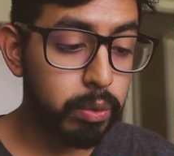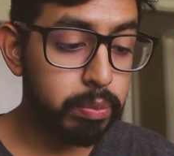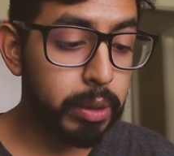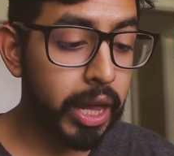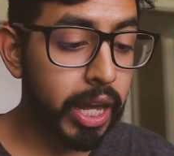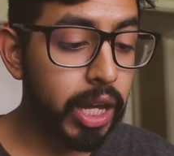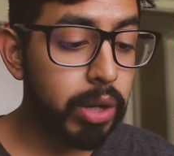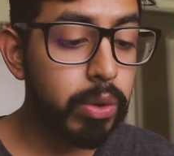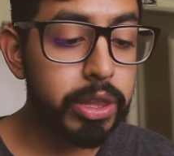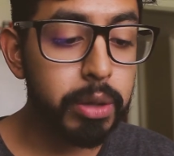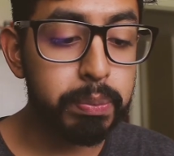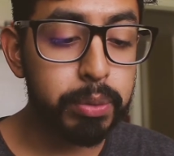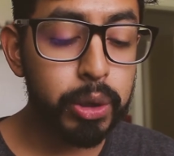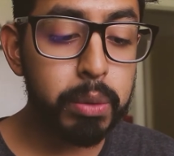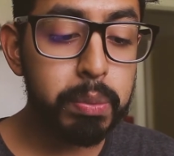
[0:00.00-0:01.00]
playing with a
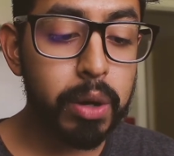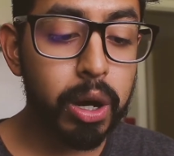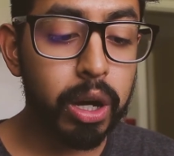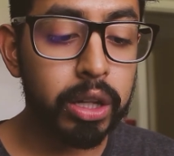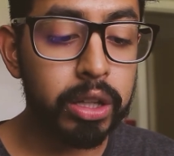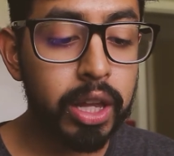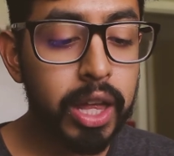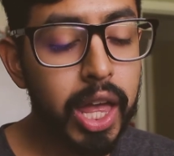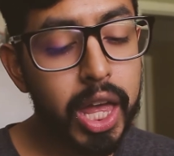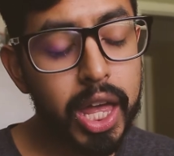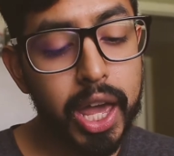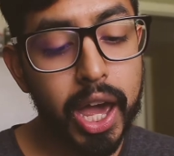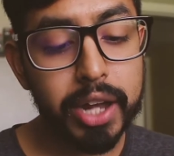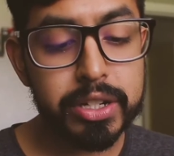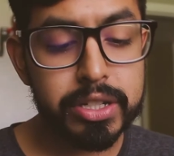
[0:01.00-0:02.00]
blue ball
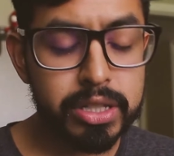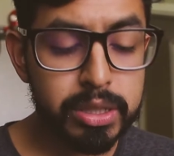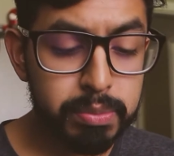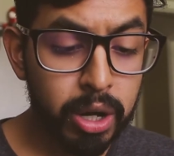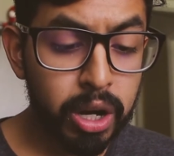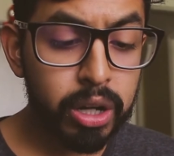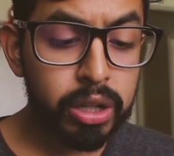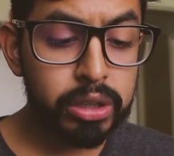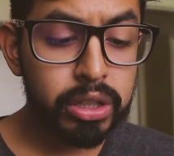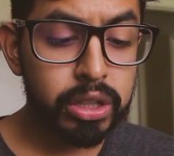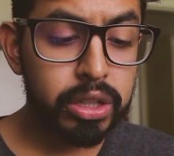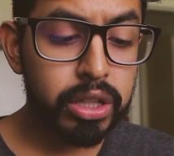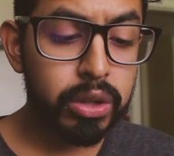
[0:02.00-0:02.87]
and a small